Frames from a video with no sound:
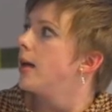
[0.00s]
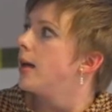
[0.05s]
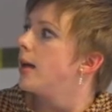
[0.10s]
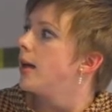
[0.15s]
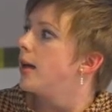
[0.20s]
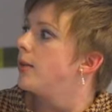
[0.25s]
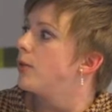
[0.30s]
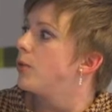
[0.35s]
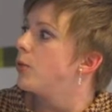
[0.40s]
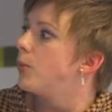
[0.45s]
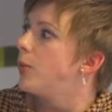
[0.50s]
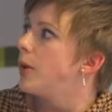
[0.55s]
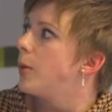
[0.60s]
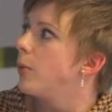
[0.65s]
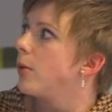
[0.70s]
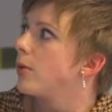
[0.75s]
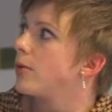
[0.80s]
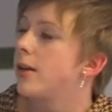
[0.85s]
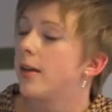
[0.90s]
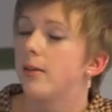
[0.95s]
And the
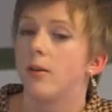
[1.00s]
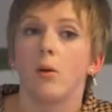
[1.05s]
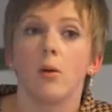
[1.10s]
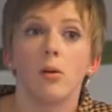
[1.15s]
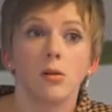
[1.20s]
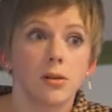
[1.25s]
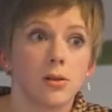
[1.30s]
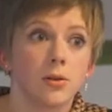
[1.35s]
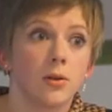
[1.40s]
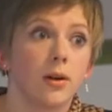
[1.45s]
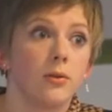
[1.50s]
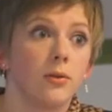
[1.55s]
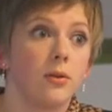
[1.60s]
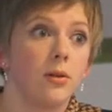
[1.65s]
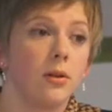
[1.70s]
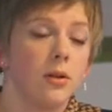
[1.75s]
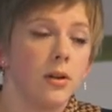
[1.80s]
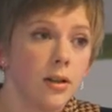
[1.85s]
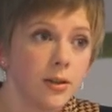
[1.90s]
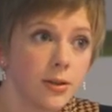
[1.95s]
people that also have a
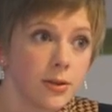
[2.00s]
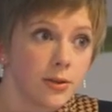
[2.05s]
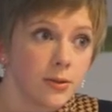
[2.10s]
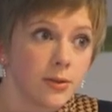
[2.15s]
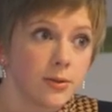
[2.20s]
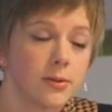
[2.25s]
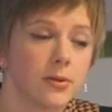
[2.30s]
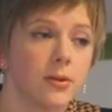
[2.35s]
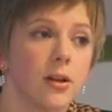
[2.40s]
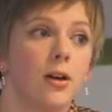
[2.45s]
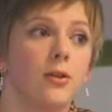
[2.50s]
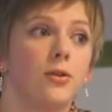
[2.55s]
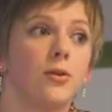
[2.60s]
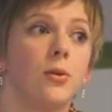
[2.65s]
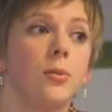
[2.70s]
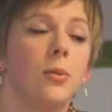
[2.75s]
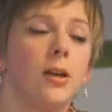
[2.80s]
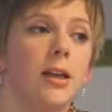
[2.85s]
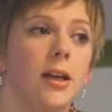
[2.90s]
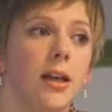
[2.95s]
lot of
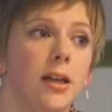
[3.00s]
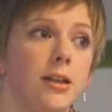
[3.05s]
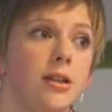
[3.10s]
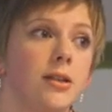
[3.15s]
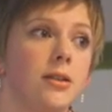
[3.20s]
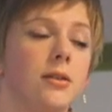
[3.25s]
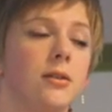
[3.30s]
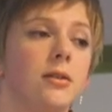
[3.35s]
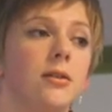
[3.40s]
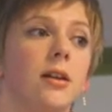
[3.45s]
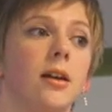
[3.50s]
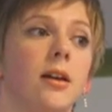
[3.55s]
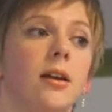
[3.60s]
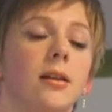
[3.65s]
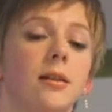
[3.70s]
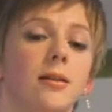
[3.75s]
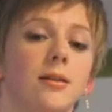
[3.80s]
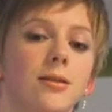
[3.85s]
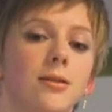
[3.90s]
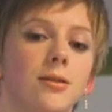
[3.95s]
obligation
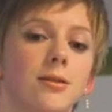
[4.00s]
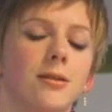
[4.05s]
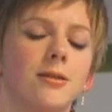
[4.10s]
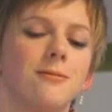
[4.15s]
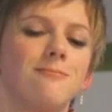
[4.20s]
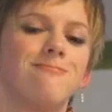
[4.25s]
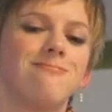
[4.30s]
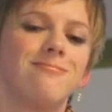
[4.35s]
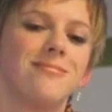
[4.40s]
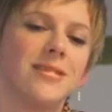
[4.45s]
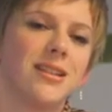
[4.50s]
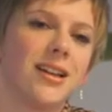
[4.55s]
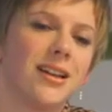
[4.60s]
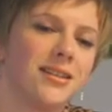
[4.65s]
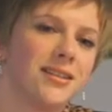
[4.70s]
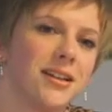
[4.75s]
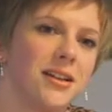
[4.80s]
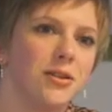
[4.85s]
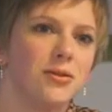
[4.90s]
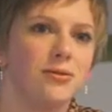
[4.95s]
and
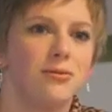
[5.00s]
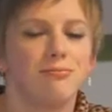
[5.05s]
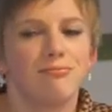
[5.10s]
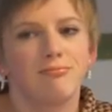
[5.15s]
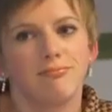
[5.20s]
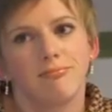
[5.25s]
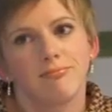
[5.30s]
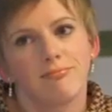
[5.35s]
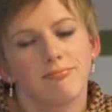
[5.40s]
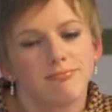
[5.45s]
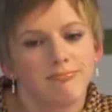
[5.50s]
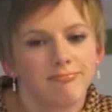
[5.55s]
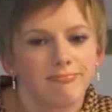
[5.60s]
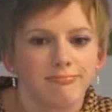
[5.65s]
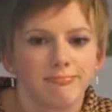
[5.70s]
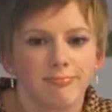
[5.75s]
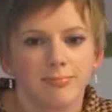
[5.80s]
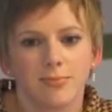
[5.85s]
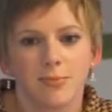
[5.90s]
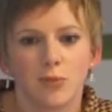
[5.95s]
that they
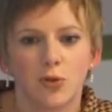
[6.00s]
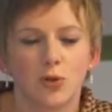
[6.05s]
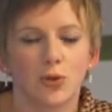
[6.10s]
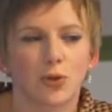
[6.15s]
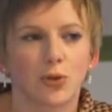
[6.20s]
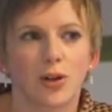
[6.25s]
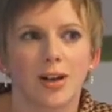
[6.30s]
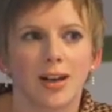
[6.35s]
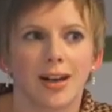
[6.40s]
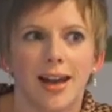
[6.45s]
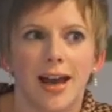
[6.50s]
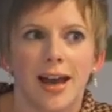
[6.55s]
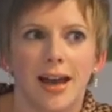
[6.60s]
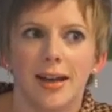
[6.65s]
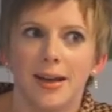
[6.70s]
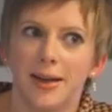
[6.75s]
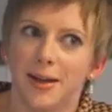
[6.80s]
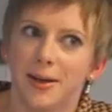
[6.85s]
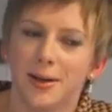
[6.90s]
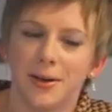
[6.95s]
don't
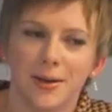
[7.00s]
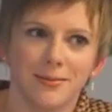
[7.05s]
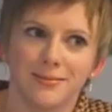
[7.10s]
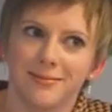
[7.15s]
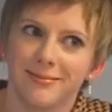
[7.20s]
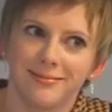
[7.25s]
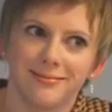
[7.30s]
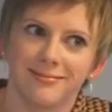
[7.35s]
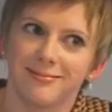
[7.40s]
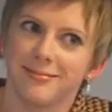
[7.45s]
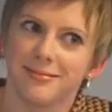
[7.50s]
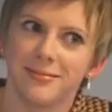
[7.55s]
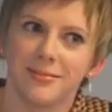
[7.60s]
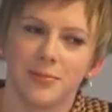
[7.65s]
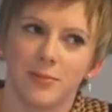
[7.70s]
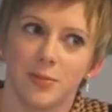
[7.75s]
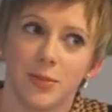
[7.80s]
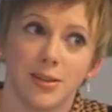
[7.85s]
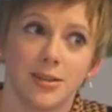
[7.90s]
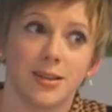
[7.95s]
like,
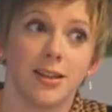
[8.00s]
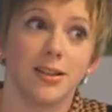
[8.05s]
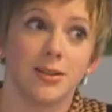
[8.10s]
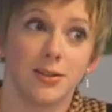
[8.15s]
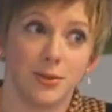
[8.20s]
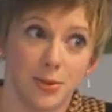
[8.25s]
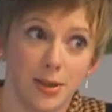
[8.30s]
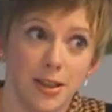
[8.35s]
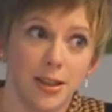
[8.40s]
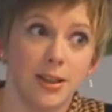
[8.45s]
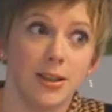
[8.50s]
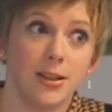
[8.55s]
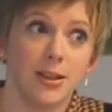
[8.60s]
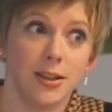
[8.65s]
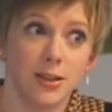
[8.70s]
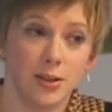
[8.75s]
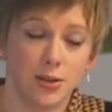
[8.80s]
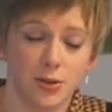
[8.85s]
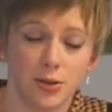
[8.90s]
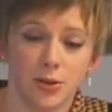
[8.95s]
but they really
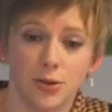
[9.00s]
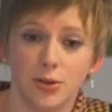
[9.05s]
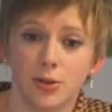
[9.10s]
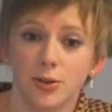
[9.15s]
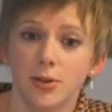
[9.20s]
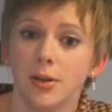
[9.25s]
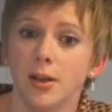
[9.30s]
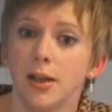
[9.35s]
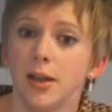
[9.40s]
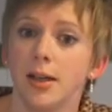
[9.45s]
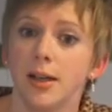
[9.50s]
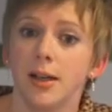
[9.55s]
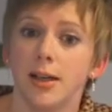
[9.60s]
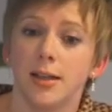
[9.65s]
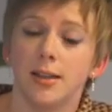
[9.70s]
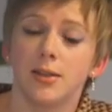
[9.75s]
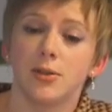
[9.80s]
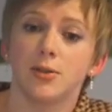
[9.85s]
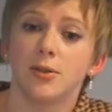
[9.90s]
need to do, it's the